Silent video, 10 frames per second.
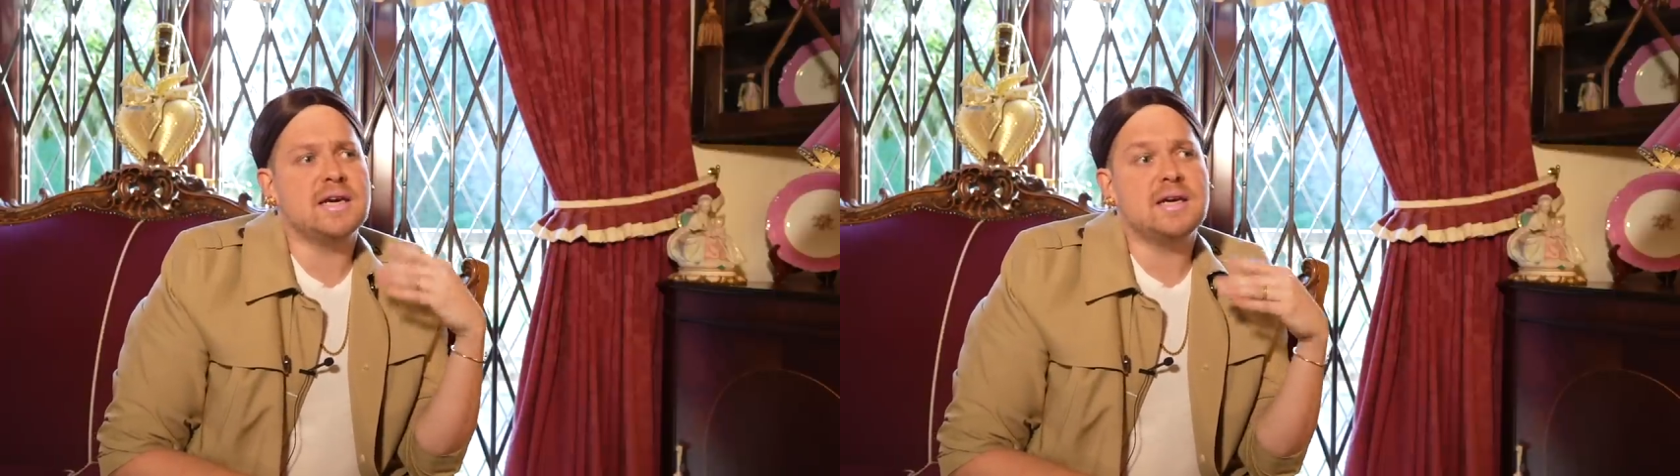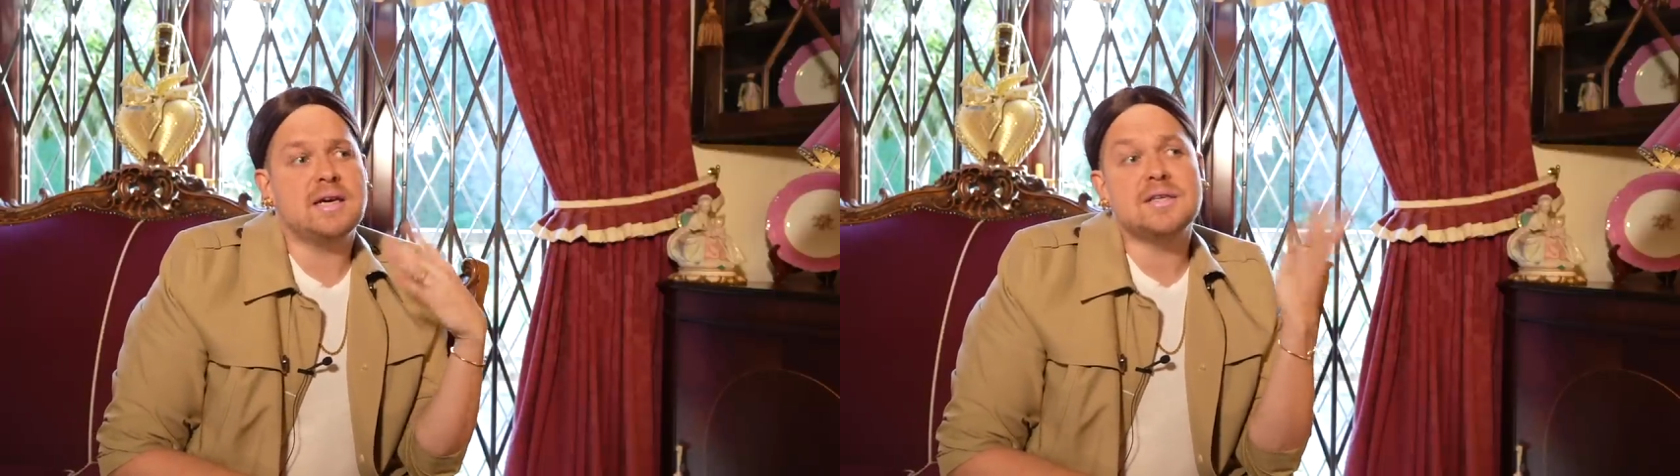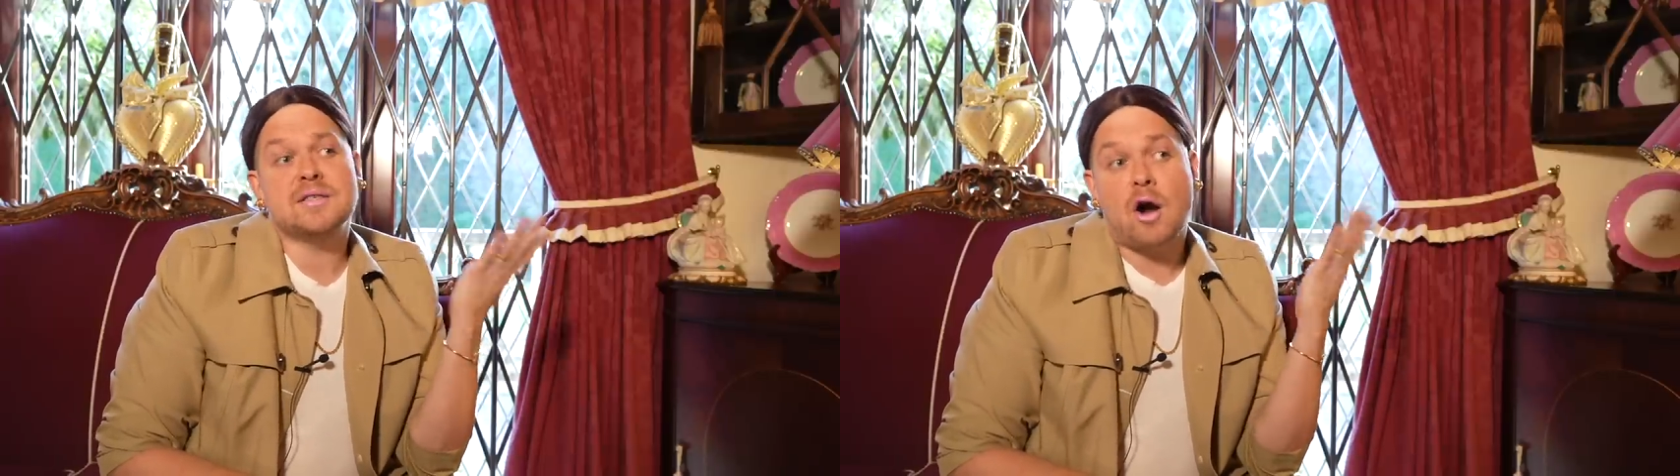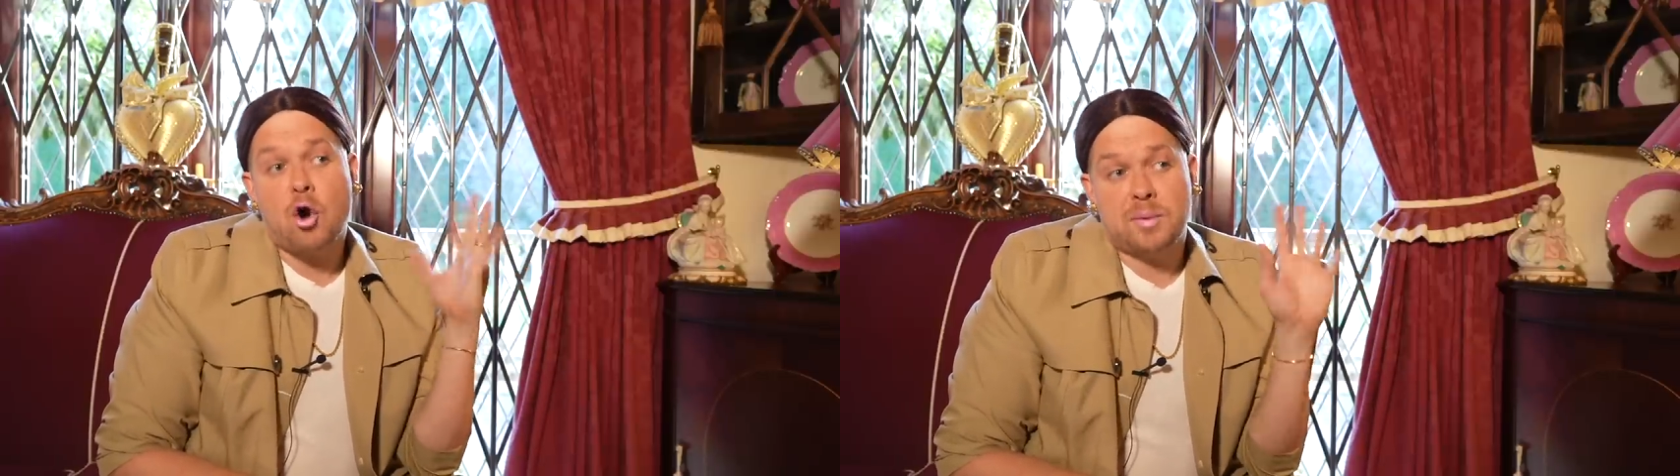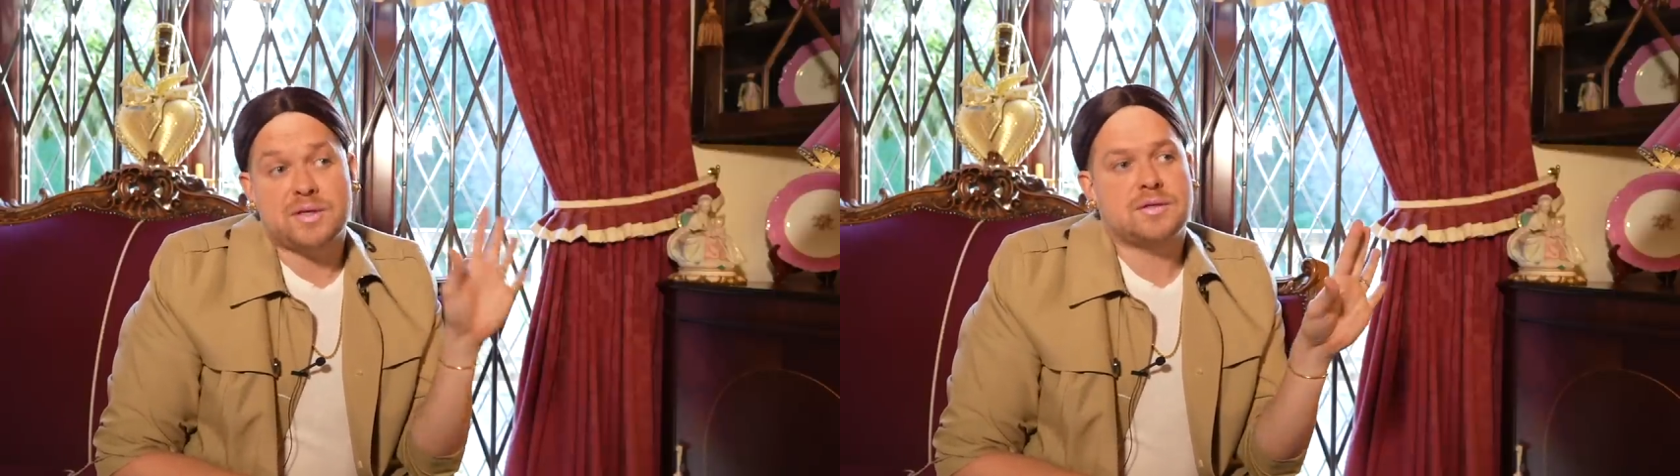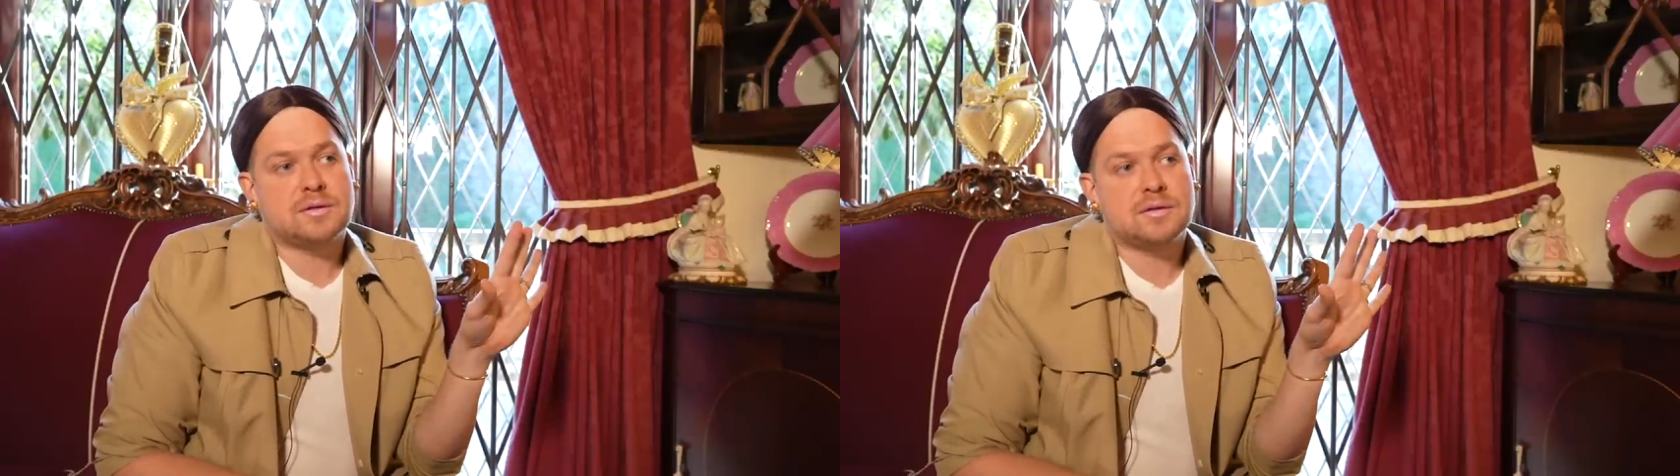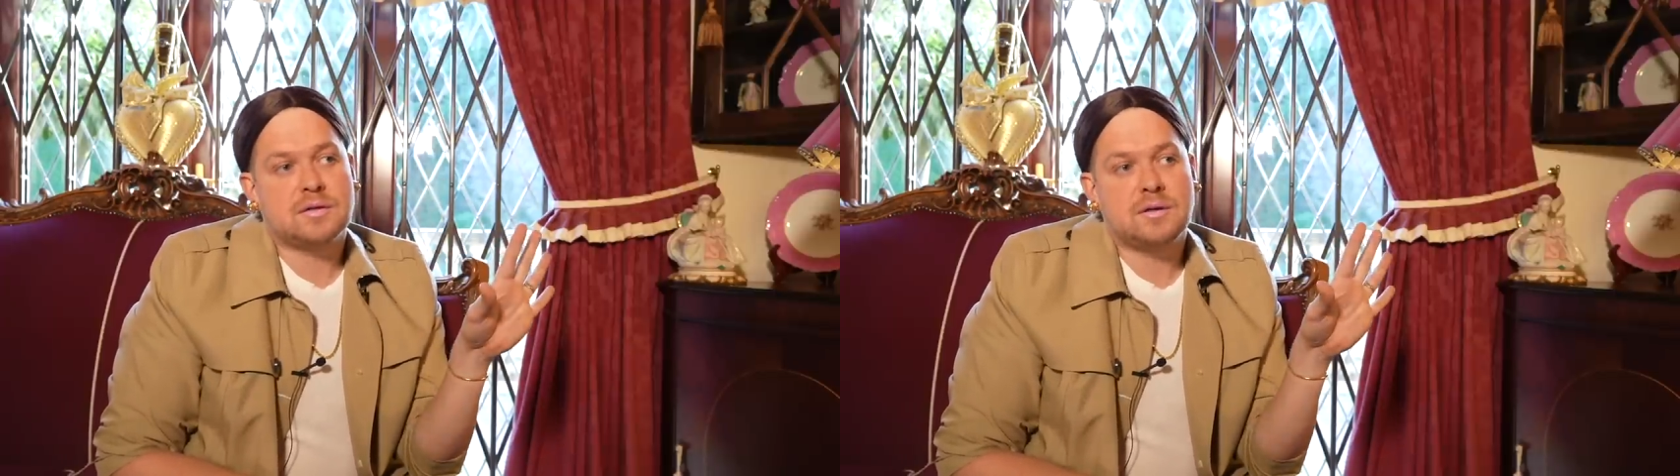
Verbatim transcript: Liz Garbus,